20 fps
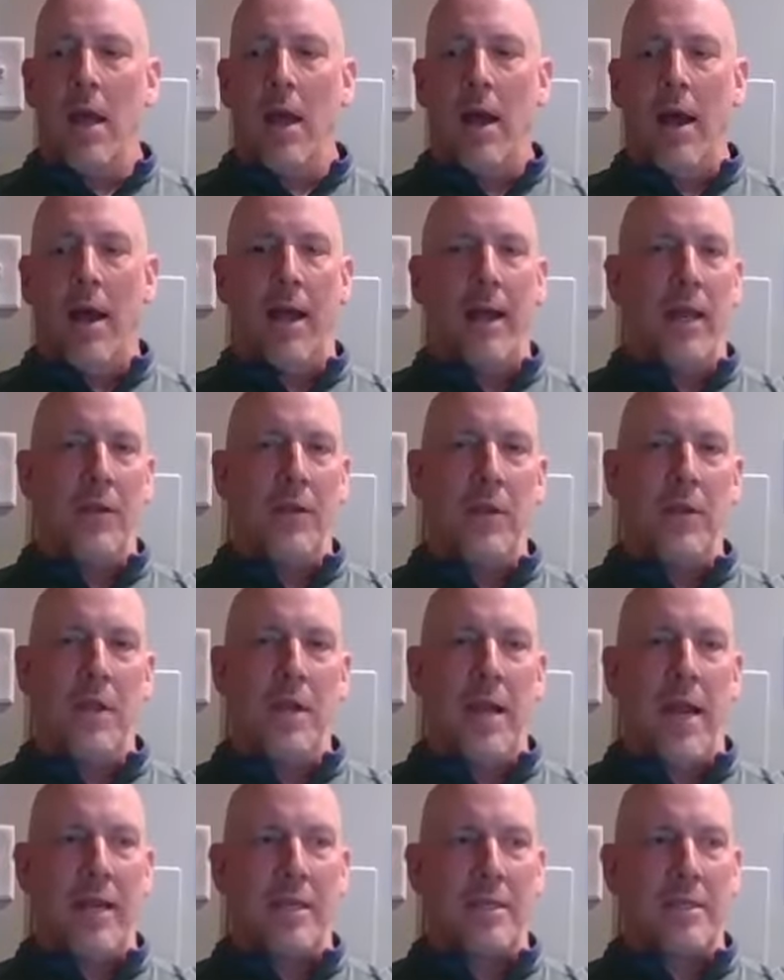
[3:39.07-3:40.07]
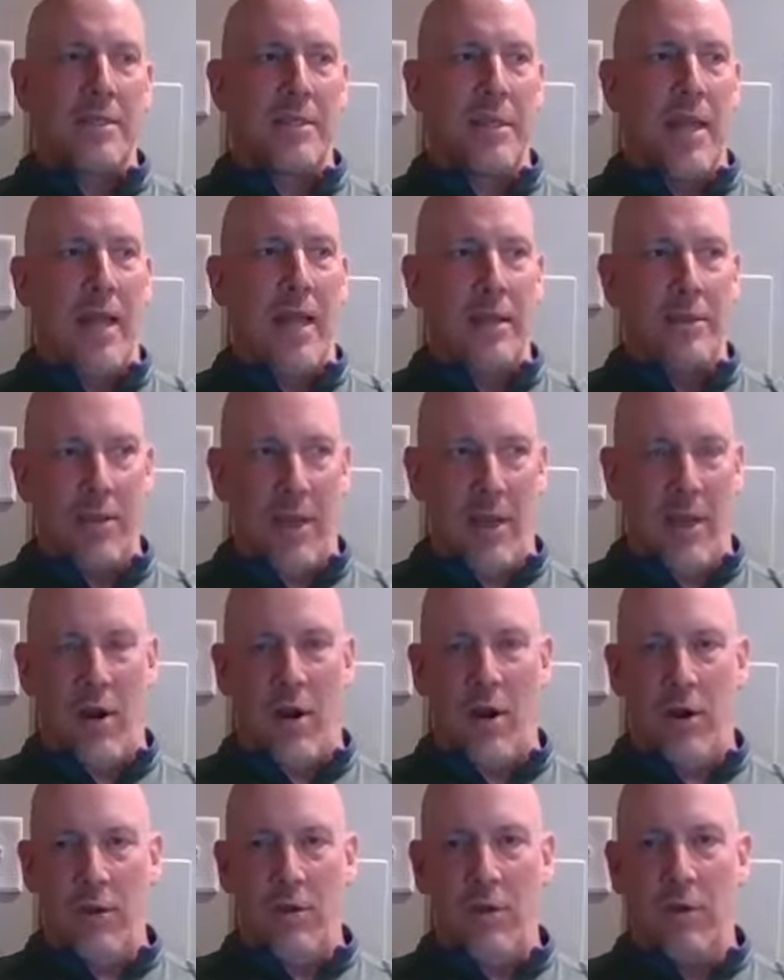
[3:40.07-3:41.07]
uh, in the United States at
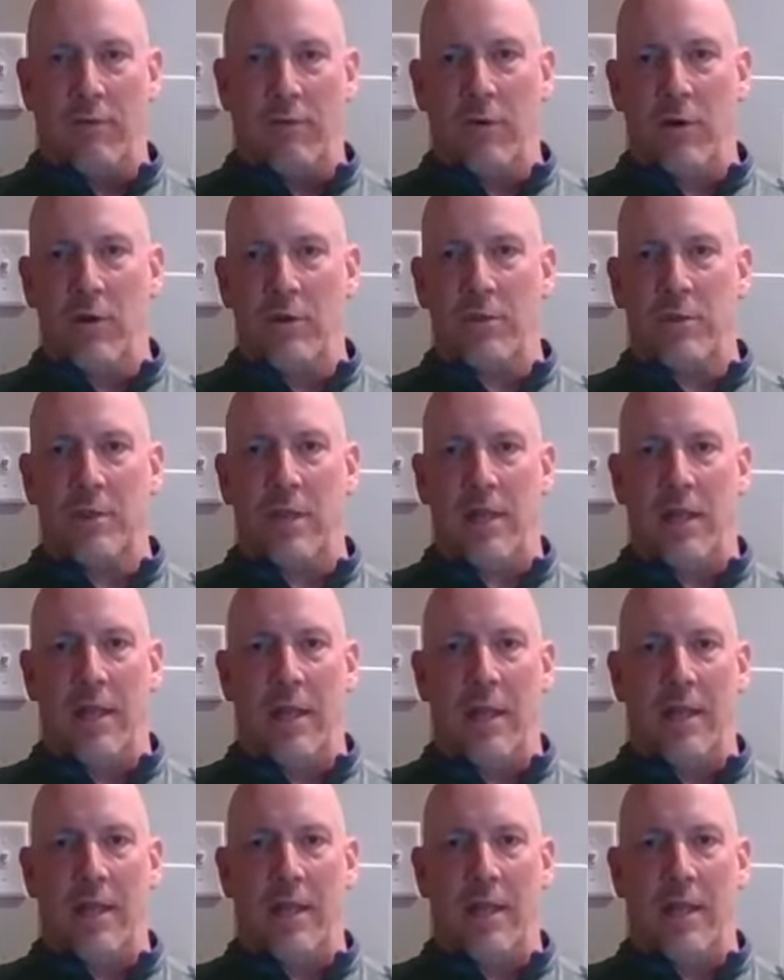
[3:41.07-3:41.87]
our university